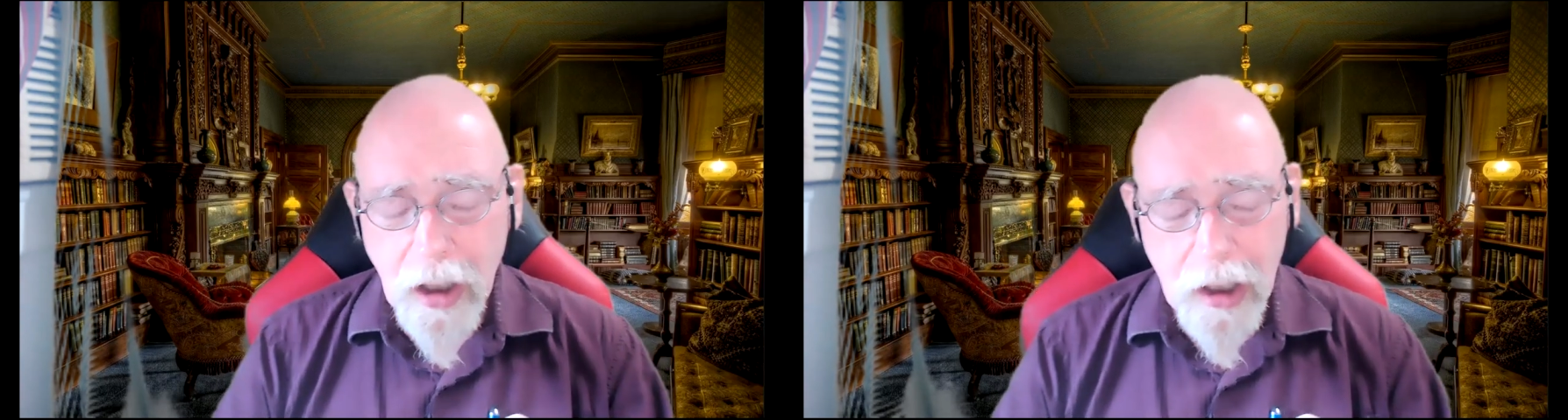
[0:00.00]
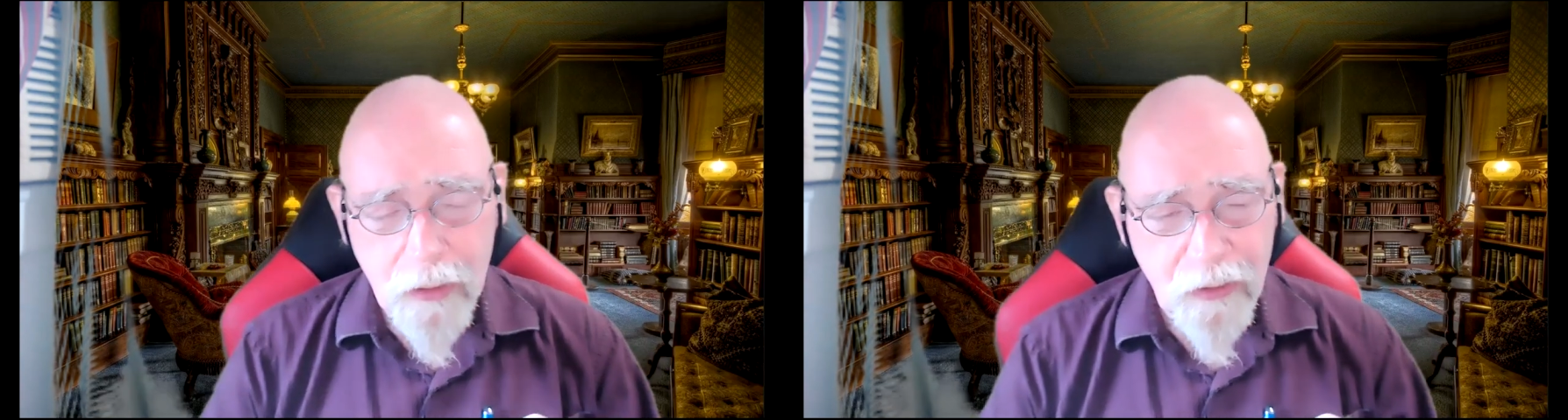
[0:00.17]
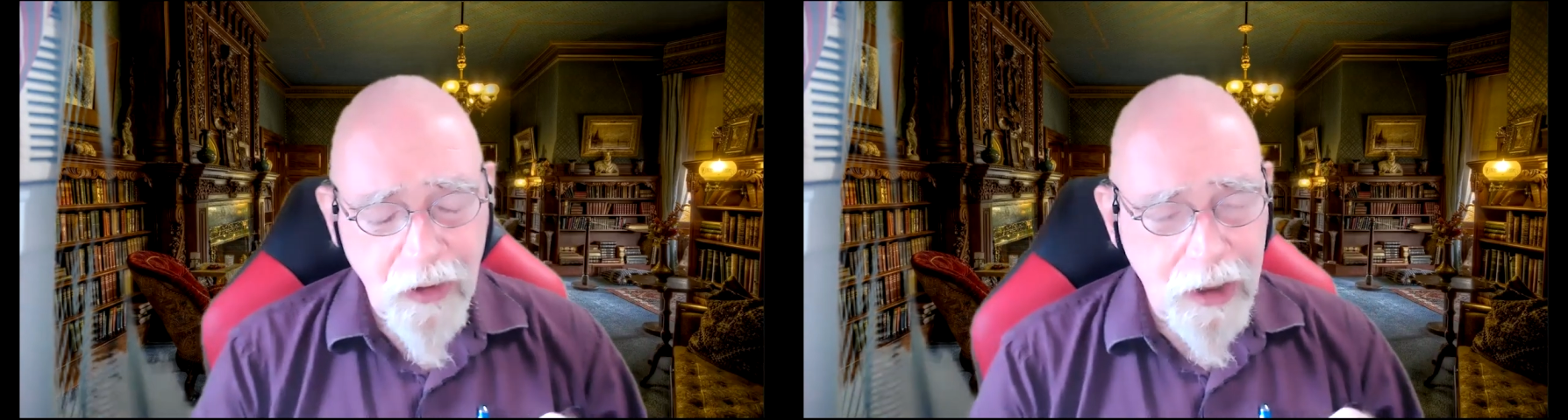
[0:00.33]

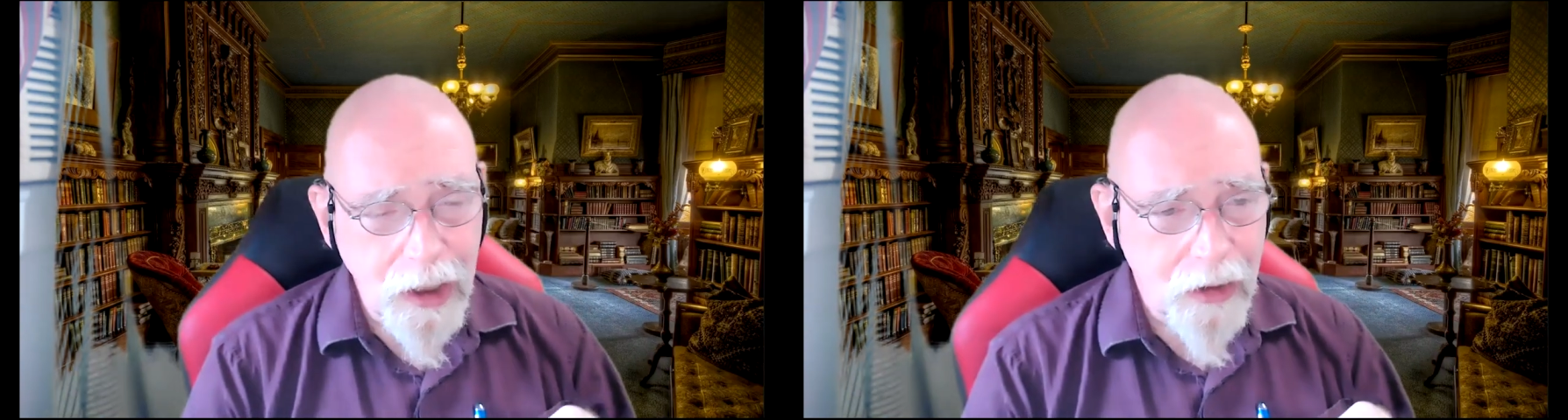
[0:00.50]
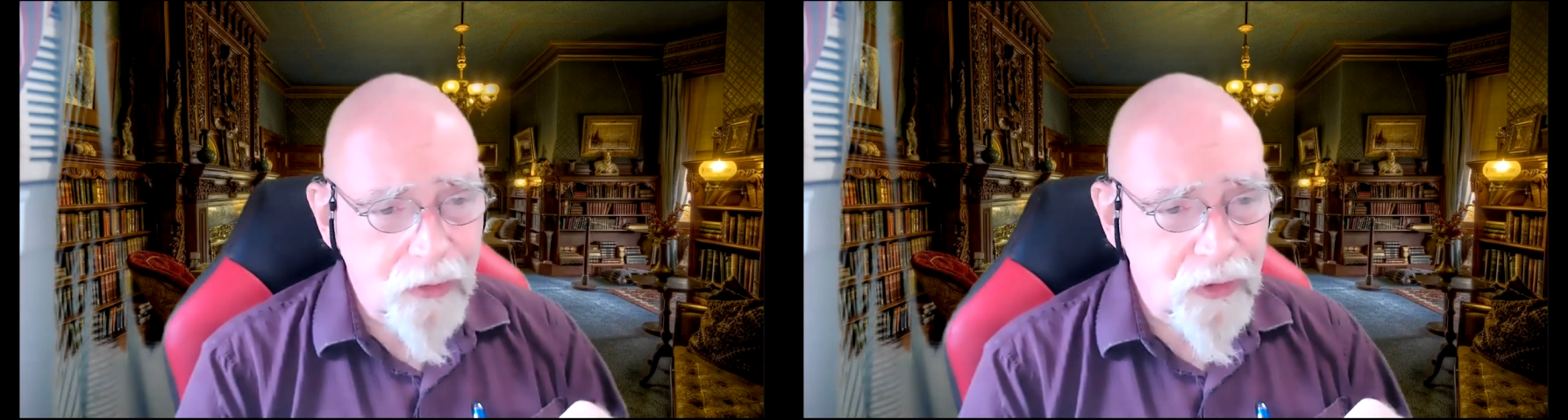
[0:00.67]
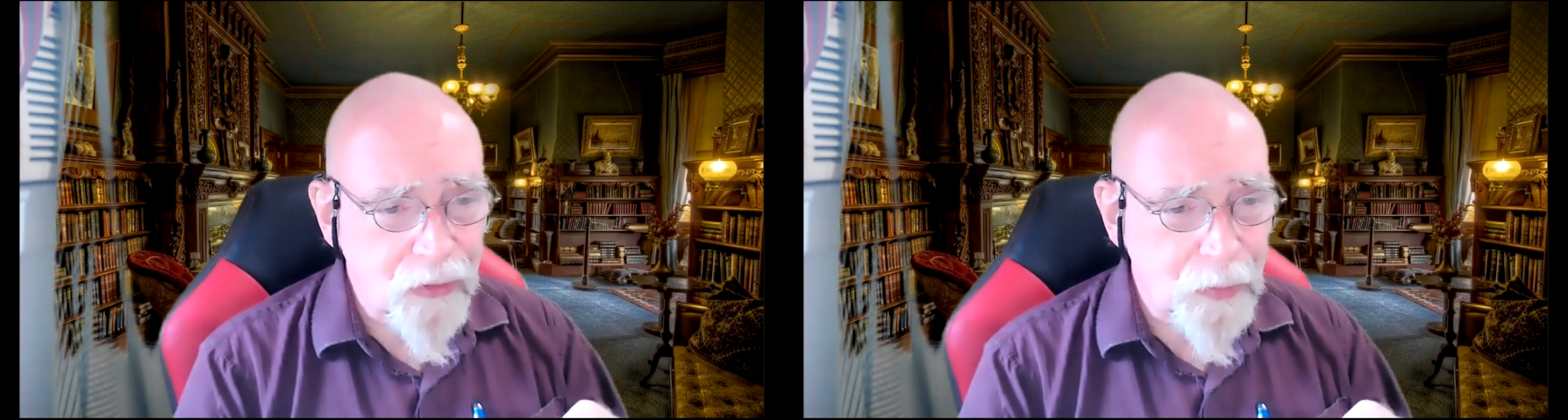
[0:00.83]
a
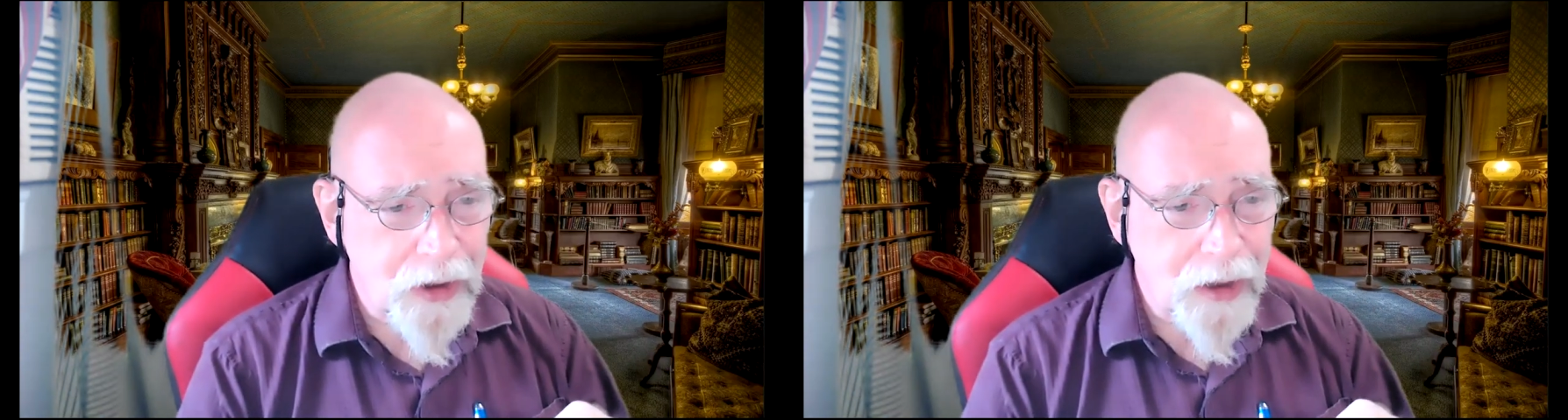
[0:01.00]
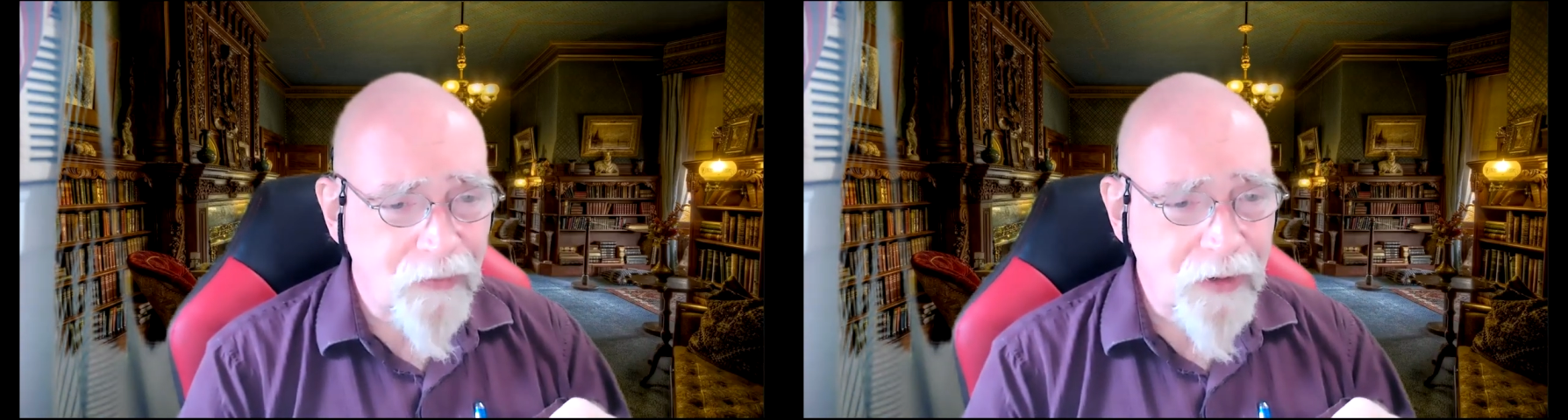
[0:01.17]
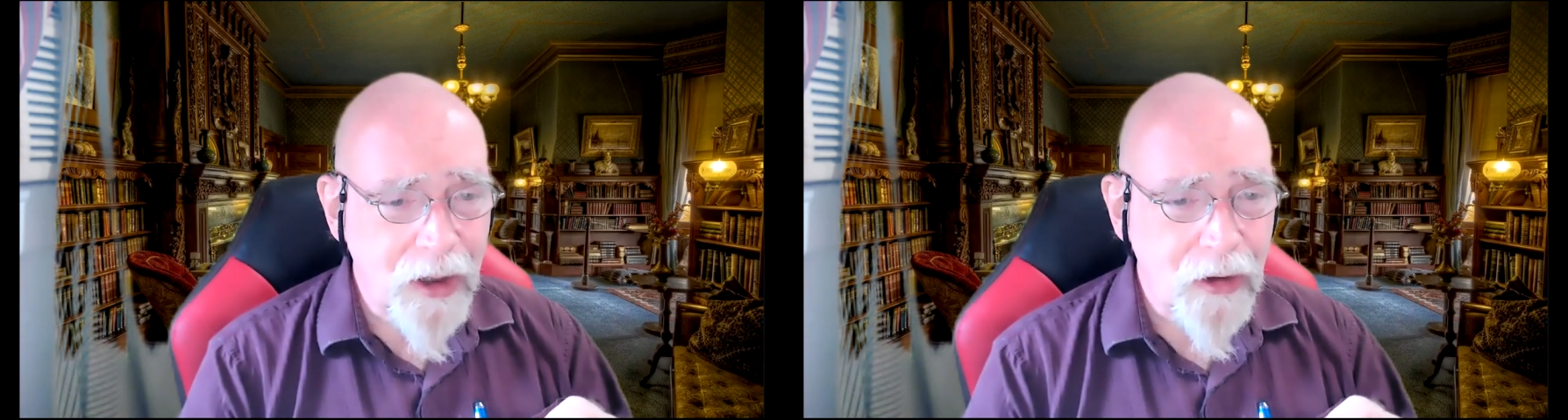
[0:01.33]
psychologist by the
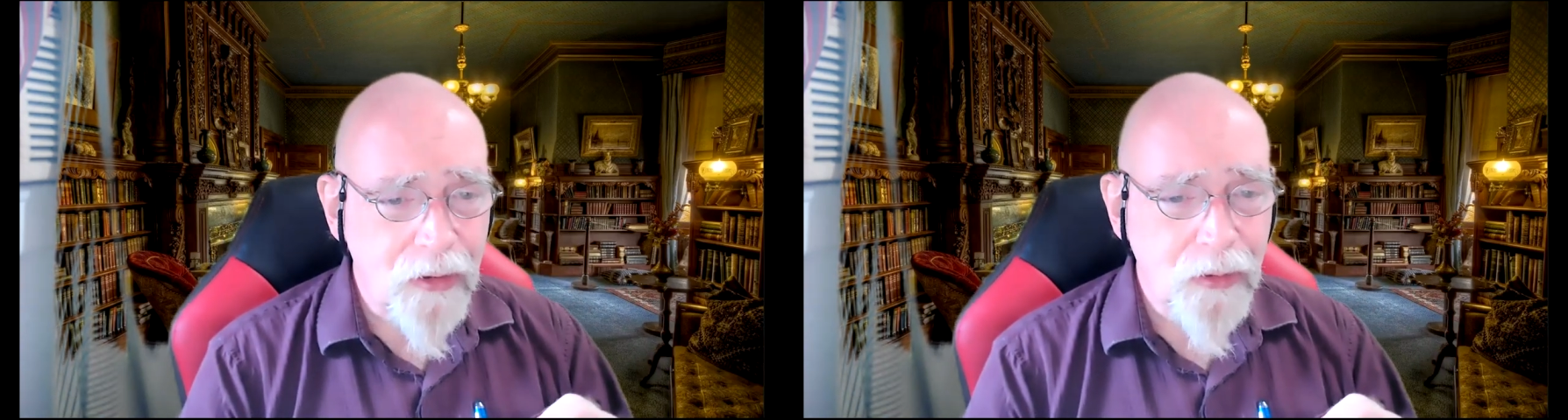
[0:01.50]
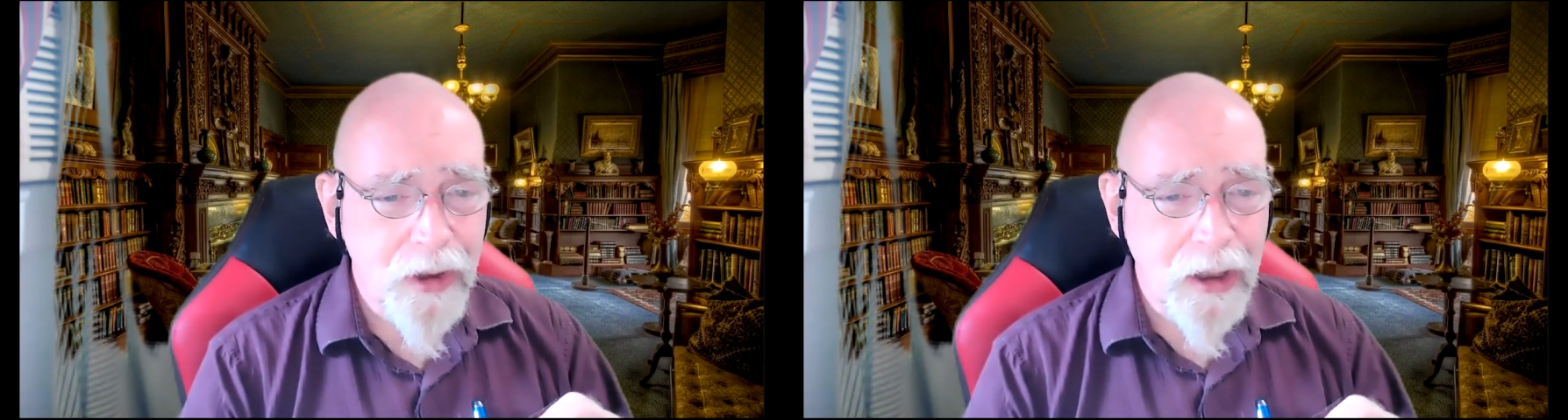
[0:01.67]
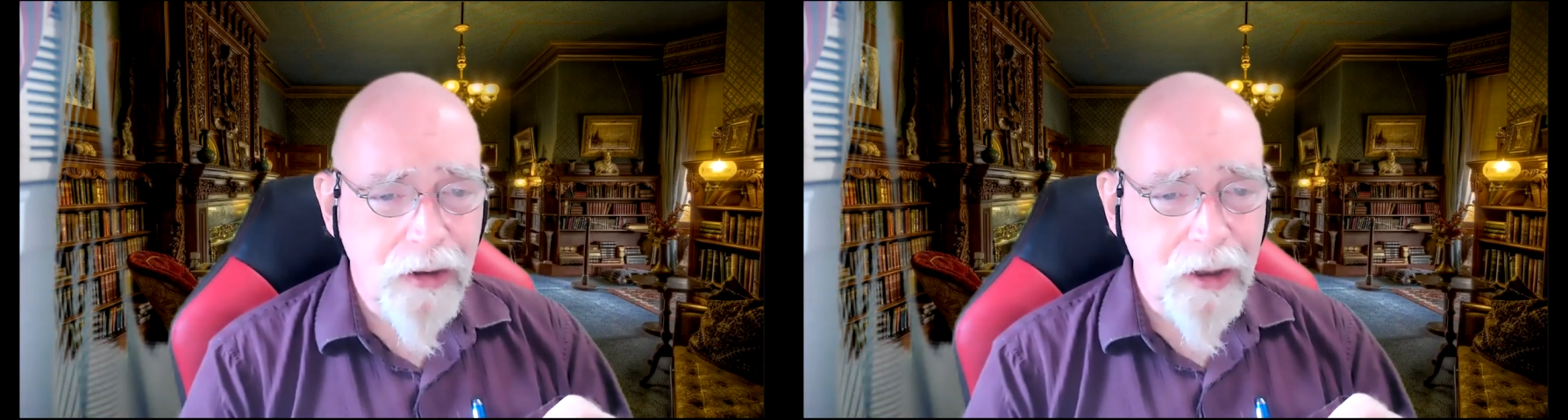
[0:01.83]
name of
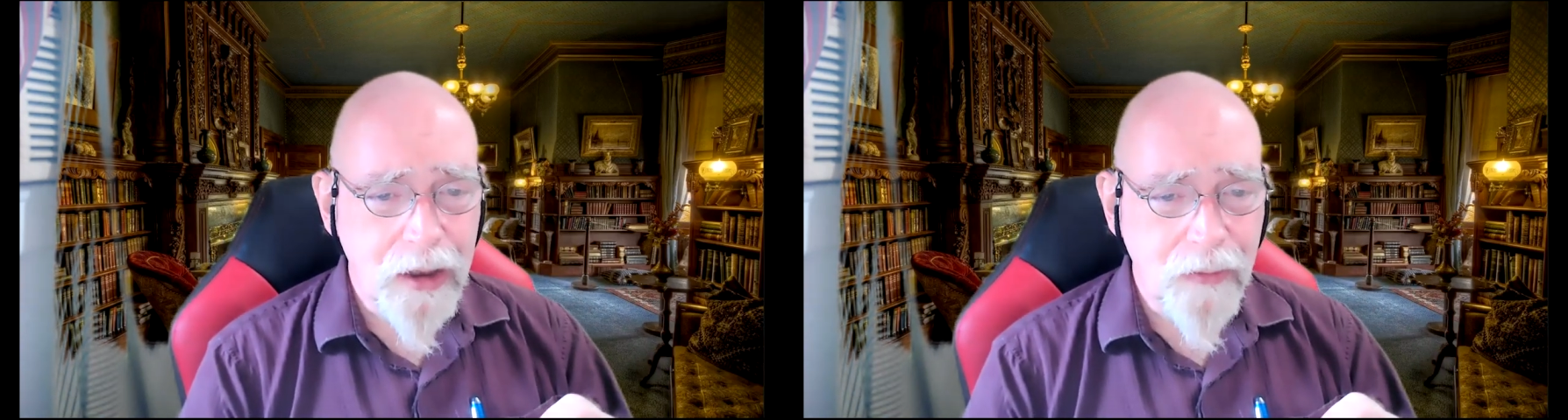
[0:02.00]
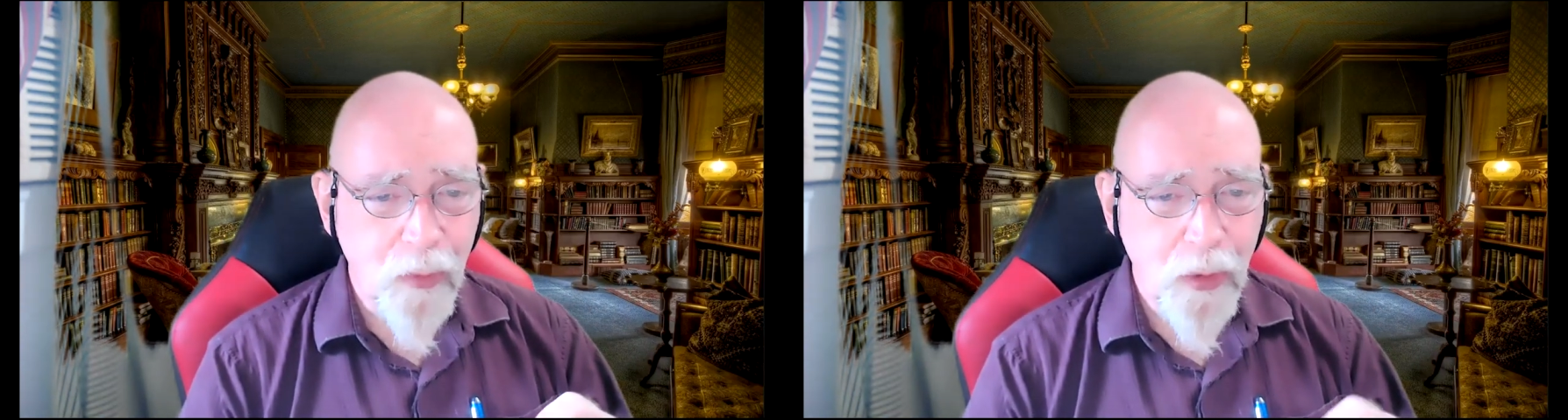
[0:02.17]
Carol Gilligan,